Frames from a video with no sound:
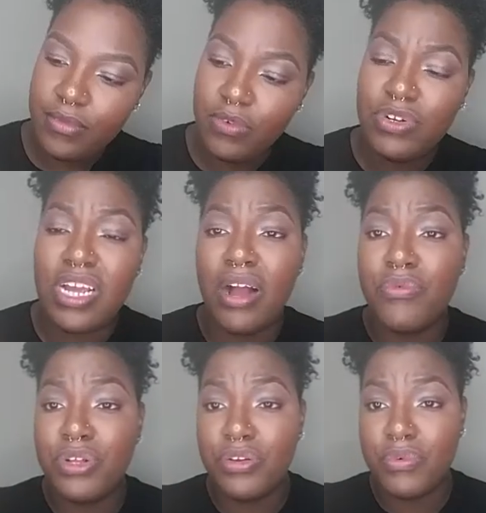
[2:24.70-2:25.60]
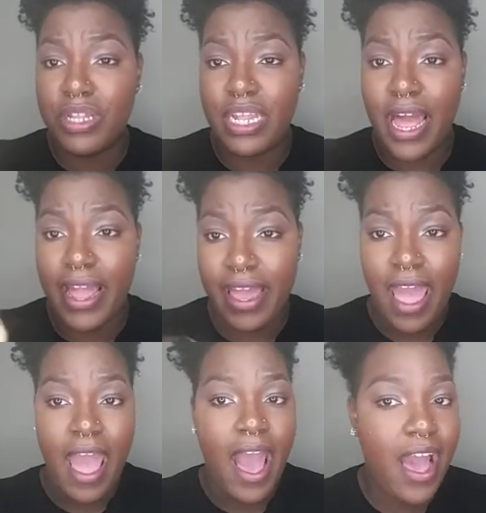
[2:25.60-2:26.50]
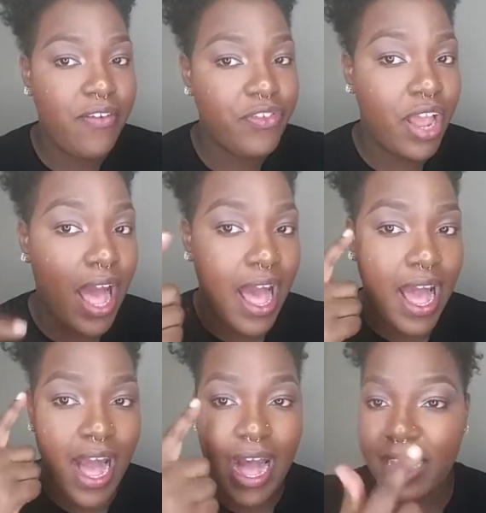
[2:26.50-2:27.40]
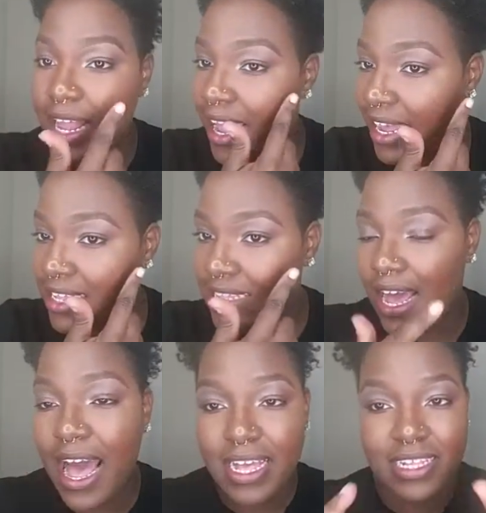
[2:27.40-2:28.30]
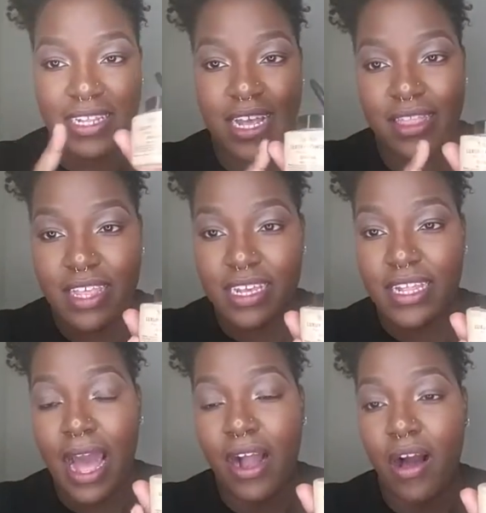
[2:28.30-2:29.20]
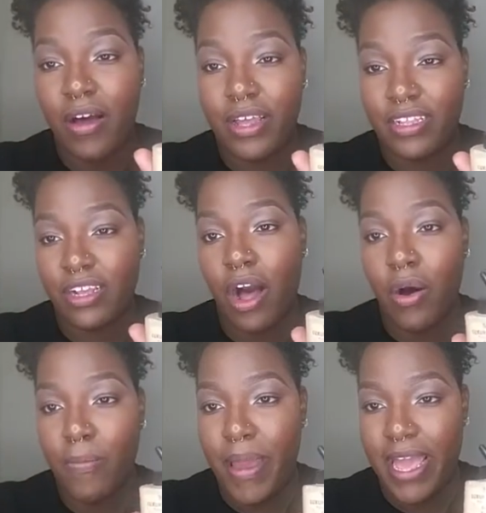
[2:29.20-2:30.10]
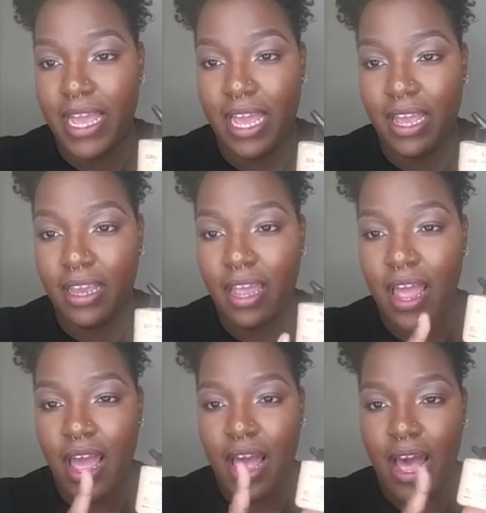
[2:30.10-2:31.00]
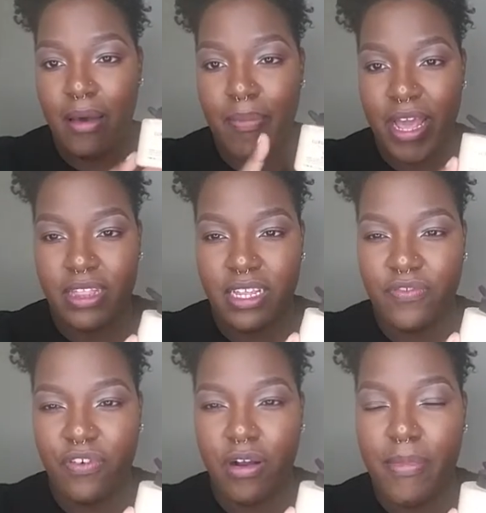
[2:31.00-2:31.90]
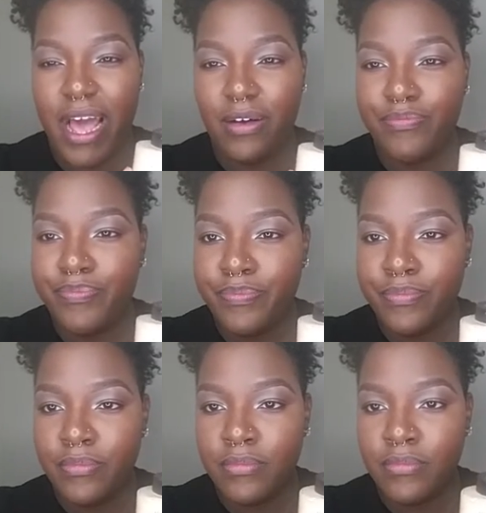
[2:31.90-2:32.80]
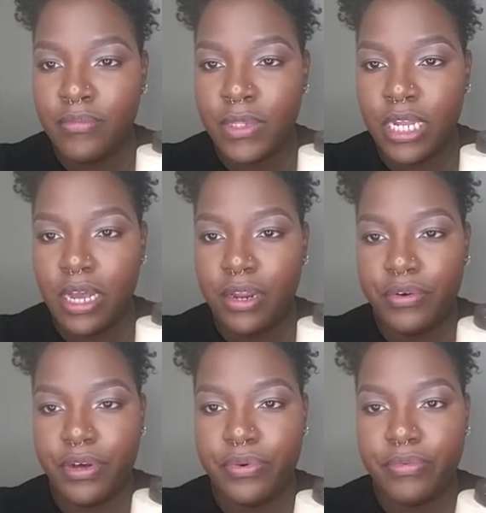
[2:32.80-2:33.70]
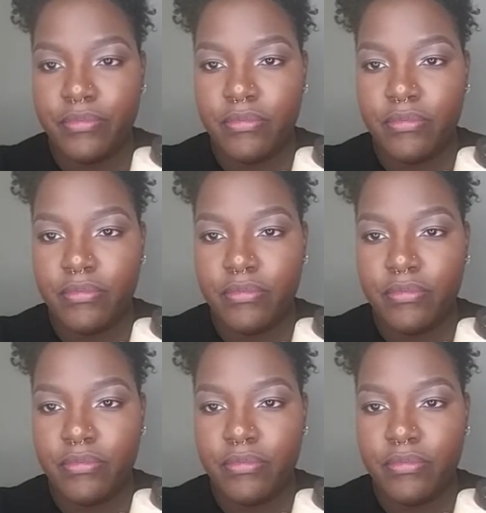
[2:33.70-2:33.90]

which I really like. After I highlight, I set this. It's called baking. I bake this for about I don't know,